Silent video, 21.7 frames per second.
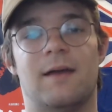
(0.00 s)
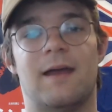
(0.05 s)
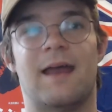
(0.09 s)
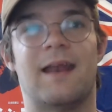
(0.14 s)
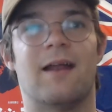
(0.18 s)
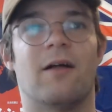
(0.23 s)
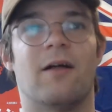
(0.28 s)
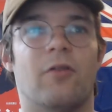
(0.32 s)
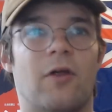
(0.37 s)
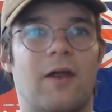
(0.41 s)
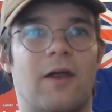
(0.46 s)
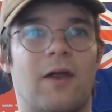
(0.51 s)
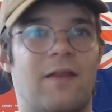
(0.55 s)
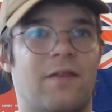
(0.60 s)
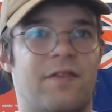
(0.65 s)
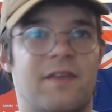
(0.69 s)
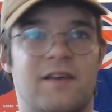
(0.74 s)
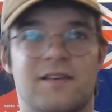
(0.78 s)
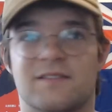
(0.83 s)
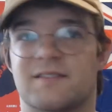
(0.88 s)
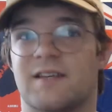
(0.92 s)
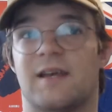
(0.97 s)
and
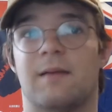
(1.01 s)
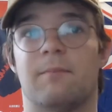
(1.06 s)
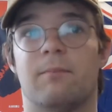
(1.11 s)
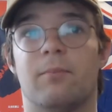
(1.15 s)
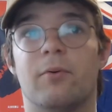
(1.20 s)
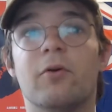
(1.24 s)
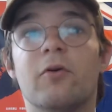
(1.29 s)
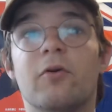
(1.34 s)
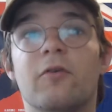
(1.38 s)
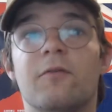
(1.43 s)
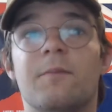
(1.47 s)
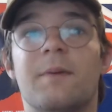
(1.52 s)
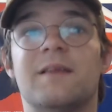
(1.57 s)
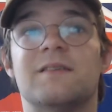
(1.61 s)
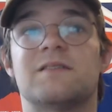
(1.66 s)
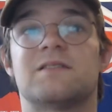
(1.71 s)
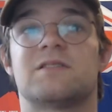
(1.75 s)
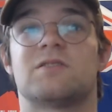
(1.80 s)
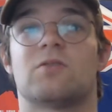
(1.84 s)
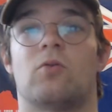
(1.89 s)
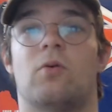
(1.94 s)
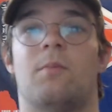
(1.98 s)
things like
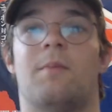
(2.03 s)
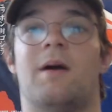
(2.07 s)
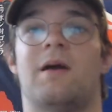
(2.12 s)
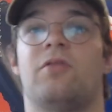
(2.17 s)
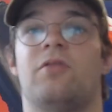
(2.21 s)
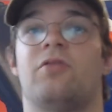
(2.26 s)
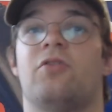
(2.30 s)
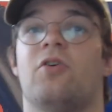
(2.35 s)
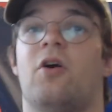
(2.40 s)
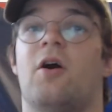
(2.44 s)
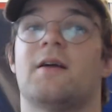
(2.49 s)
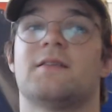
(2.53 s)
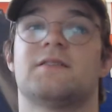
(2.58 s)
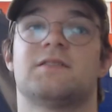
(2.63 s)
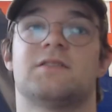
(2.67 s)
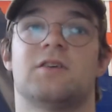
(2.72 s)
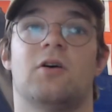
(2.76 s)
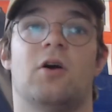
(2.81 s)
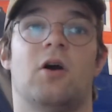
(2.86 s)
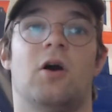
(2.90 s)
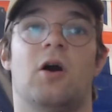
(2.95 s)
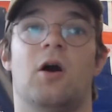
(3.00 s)
improvements or my thoughts
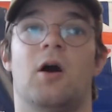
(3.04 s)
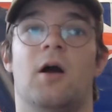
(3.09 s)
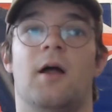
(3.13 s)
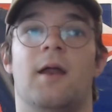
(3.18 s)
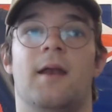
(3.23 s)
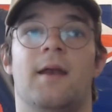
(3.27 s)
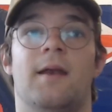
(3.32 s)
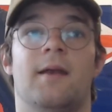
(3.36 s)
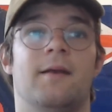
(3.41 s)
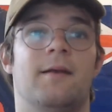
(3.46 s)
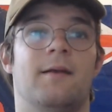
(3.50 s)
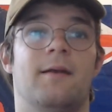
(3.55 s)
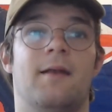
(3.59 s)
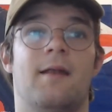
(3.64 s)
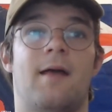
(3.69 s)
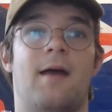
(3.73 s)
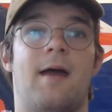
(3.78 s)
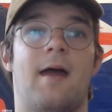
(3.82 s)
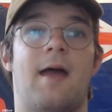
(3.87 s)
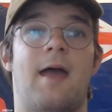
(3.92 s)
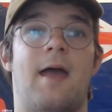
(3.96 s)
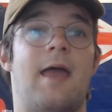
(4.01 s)
on
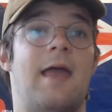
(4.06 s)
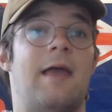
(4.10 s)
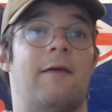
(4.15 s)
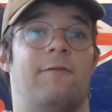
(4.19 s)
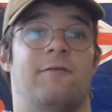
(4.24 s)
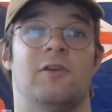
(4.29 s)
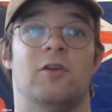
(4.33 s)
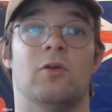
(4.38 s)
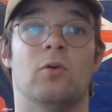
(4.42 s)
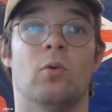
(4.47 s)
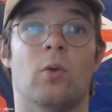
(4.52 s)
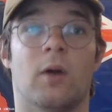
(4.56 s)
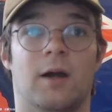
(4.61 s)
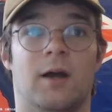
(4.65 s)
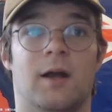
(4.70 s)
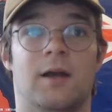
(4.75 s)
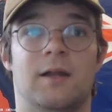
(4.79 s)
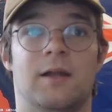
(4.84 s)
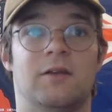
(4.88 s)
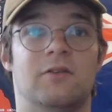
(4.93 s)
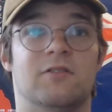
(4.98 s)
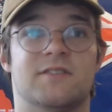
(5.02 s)
if you are going
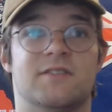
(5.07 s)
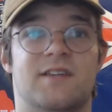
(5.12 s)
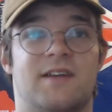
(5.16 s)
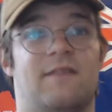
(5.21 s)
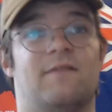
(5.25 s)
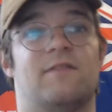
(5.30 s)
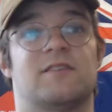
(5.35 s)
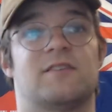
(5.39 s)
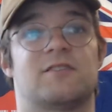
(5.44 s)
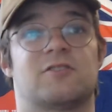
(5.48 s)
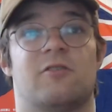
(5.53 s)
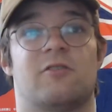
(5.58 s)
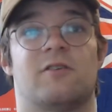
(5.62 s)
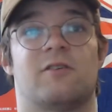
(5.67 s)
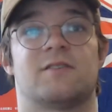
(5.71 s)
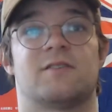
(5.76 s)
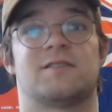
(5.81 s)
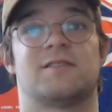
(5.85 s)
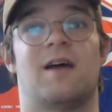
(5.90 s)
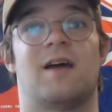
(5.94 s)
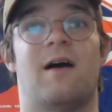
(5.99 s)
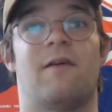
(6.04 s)
to use any of this sort of
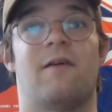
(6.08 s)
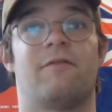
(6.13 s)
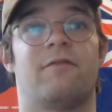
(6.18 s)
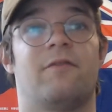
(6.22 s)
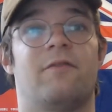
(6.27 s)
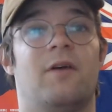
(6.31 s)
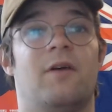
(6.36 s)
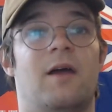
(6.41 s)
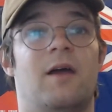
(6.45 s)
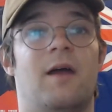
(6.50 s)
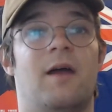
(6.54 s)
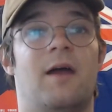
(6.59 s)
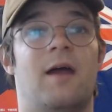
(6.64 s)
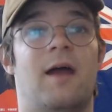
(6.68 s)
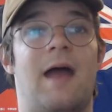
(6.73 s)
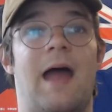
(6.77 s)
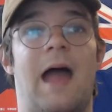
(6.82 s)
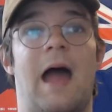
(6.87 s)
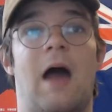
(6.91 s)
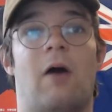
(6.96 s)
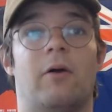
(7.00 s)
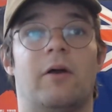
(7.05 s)
stuff,
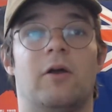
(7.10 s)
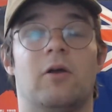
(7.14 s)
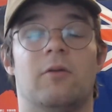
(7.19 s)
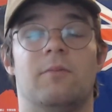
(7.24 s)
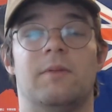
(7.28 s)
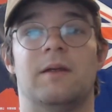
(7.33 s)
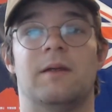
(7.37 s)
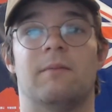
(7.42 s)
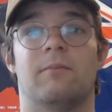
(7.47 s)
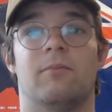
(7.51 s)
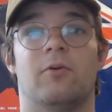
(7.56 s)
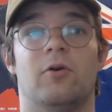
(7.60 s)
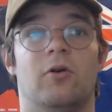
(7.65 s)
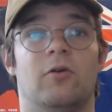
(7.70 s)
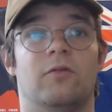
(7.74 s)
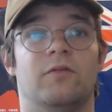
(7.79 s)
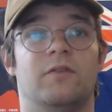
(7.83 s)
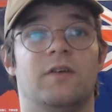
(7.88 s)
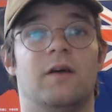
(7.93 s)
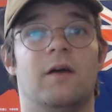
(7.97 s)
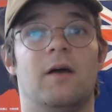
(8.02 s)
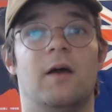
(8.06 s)
how it could be
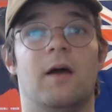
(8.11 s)
improved.